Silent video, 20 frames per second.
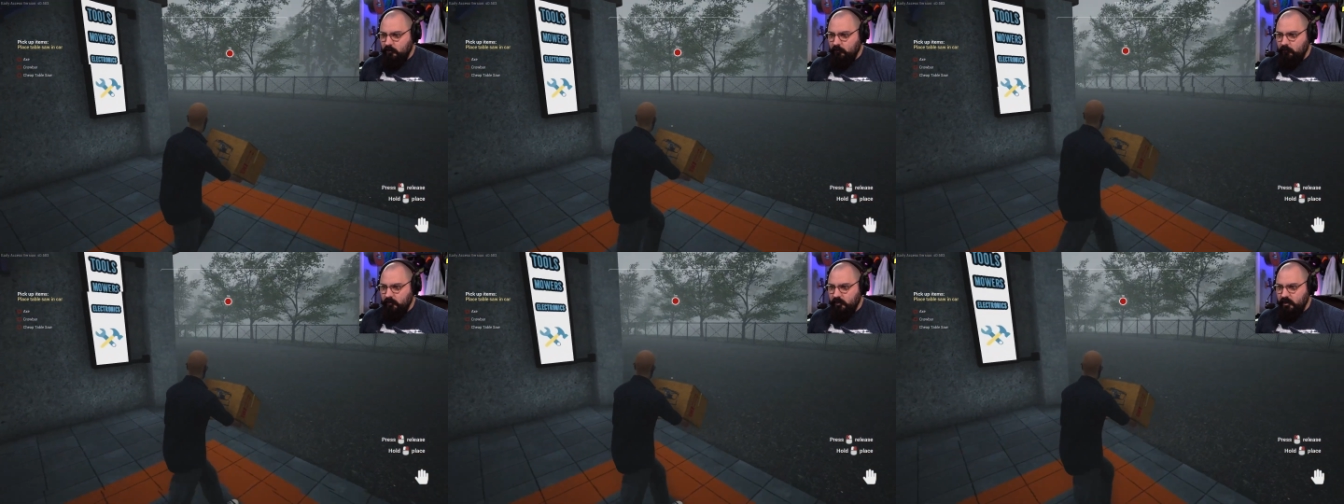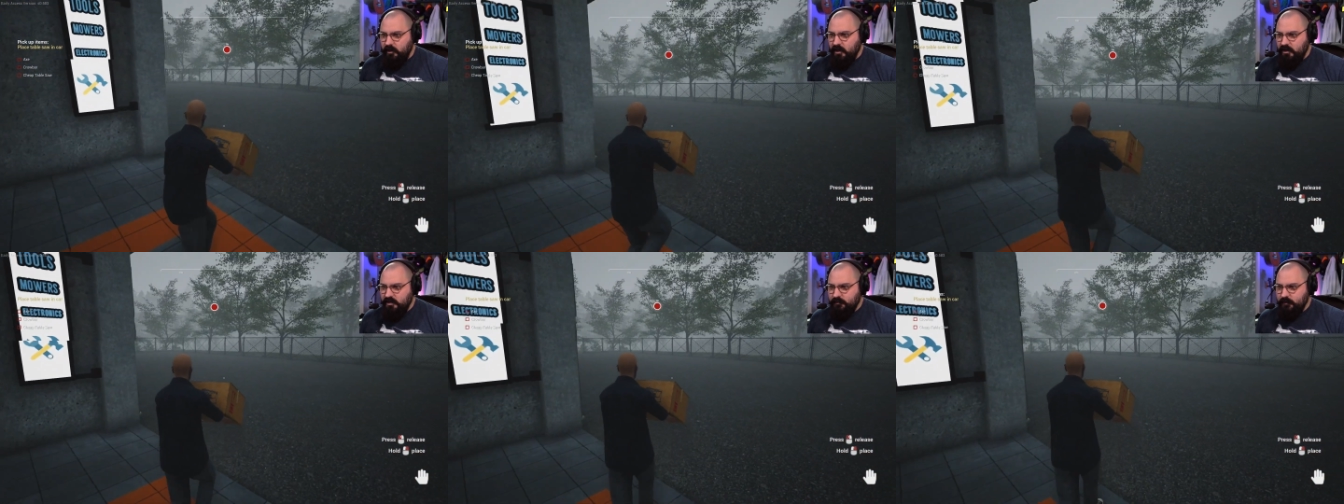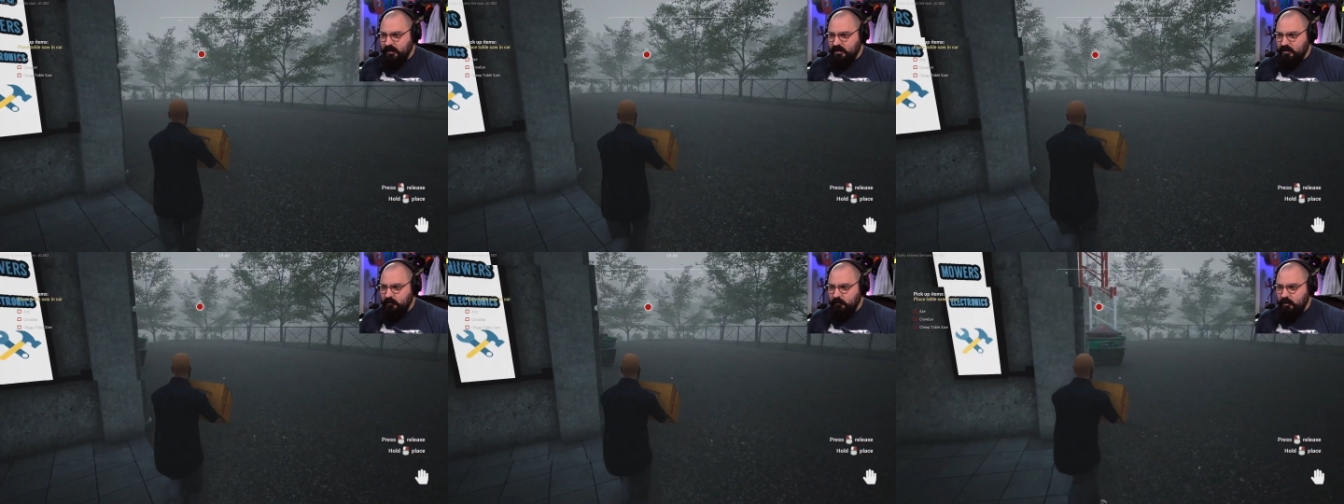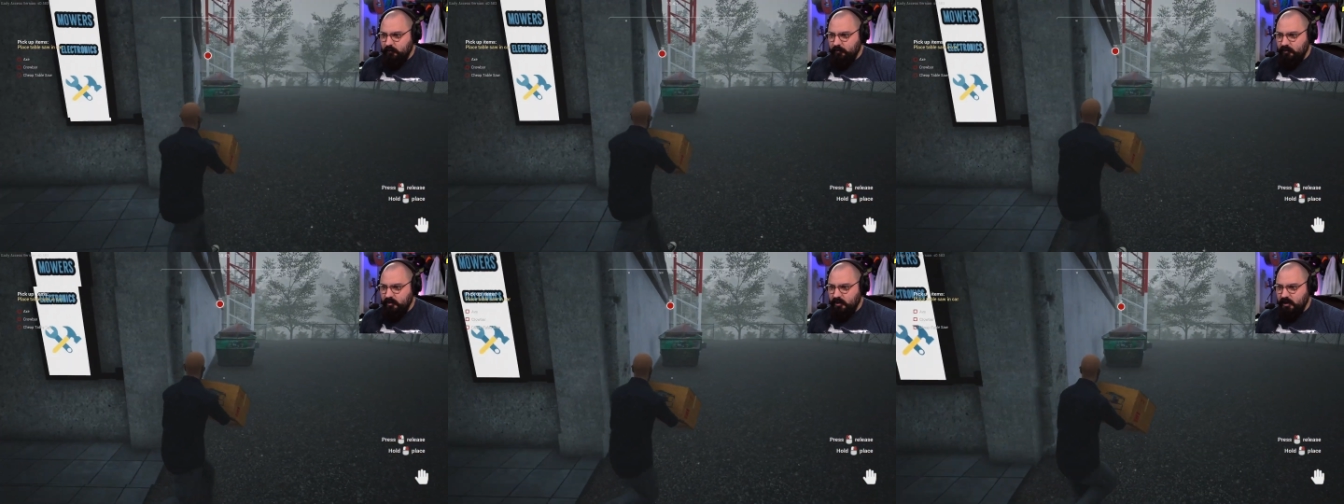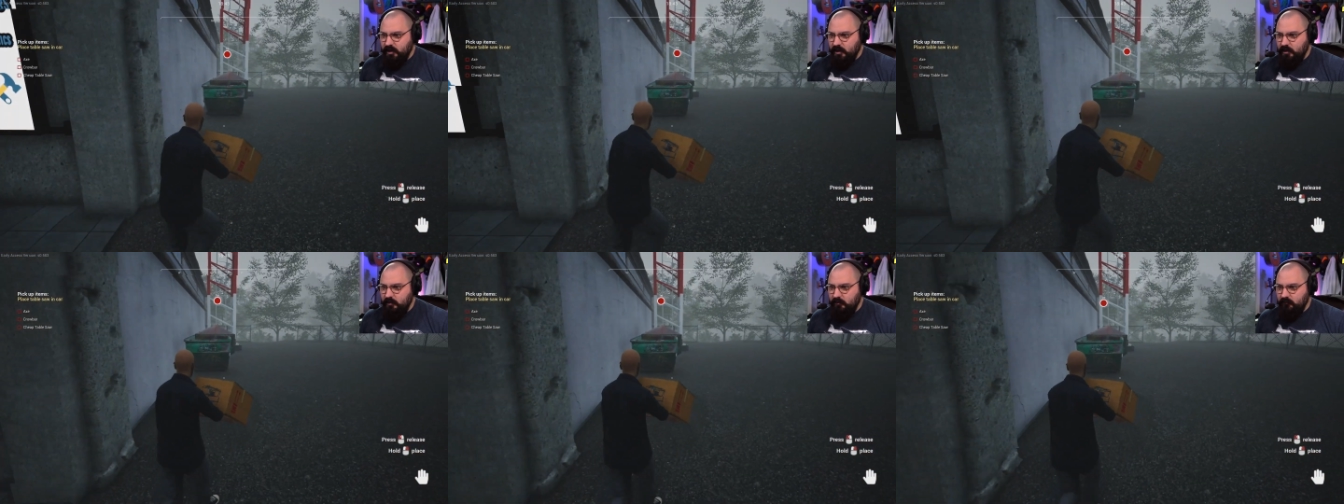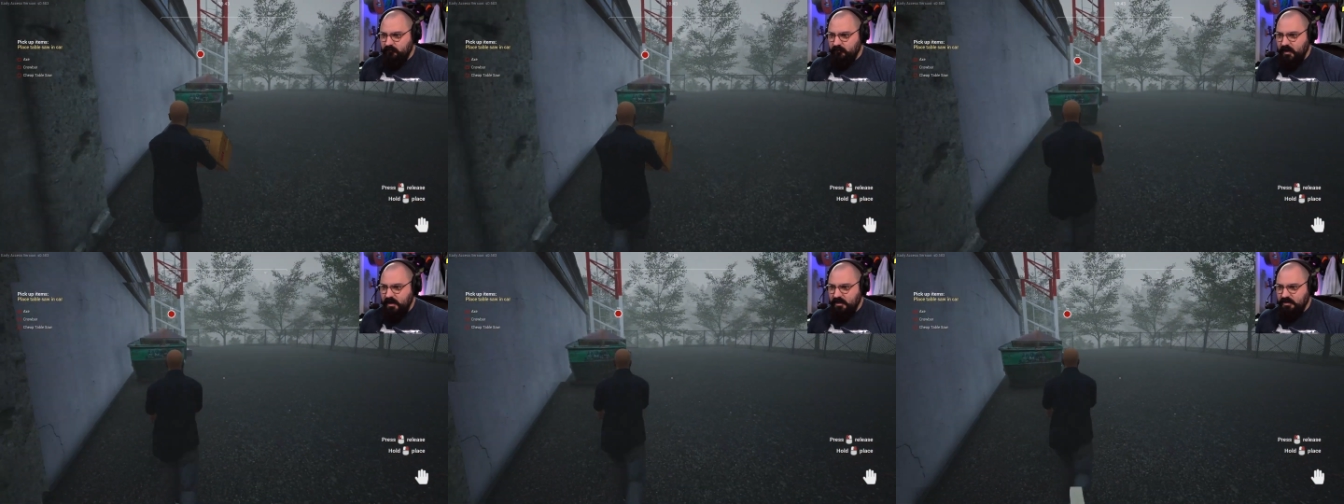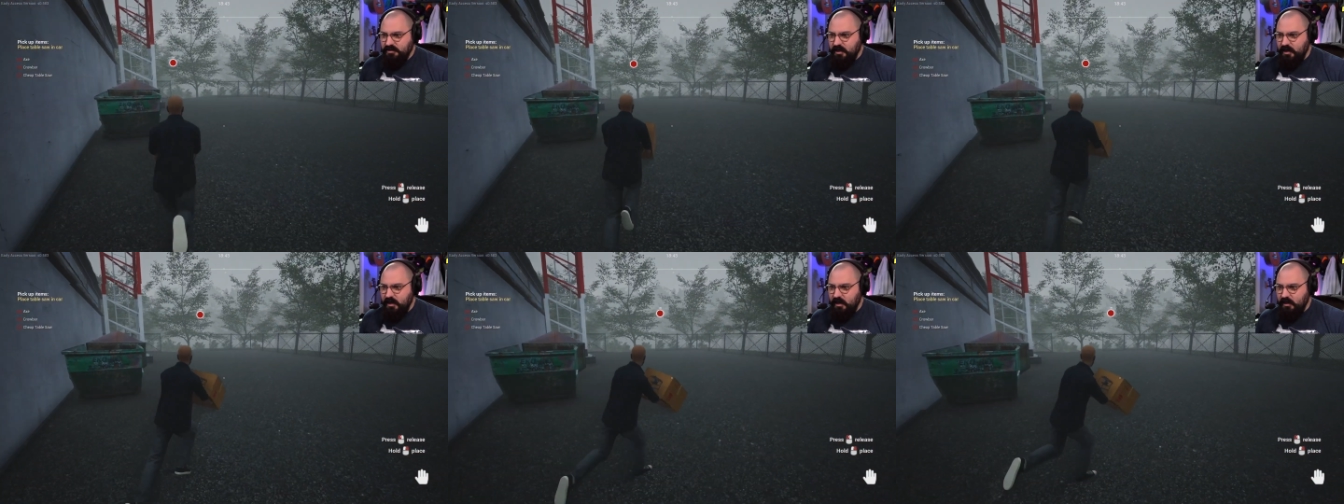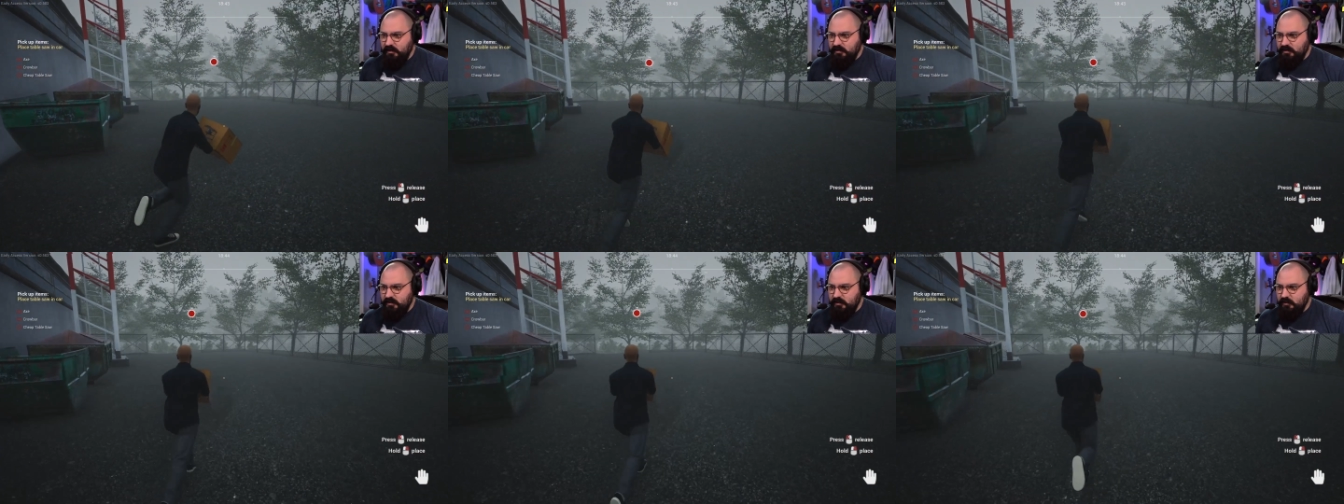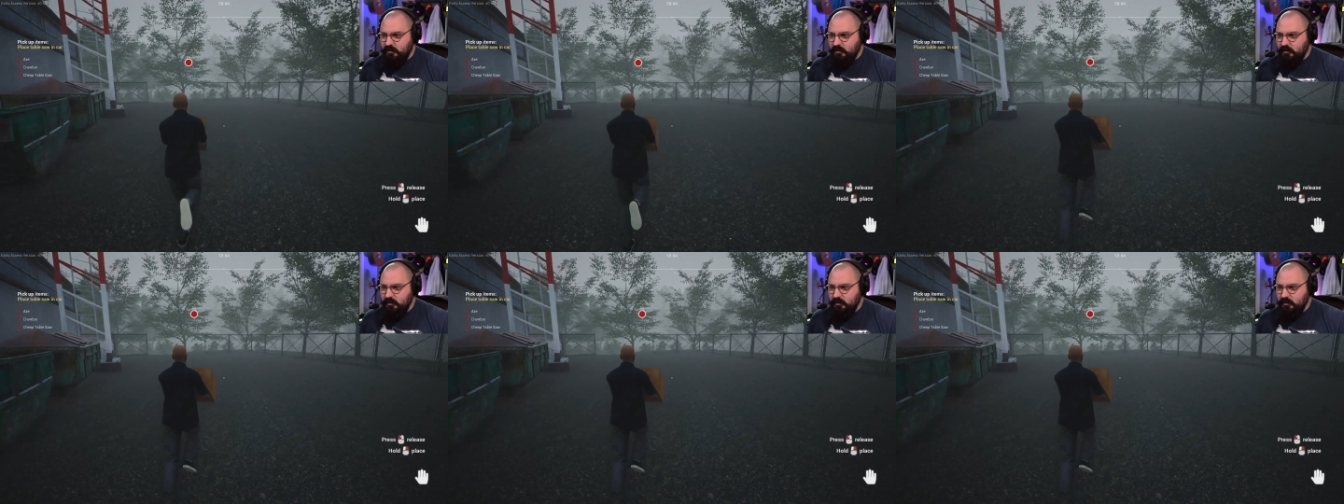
were they expecting me to pull in? Fat chance.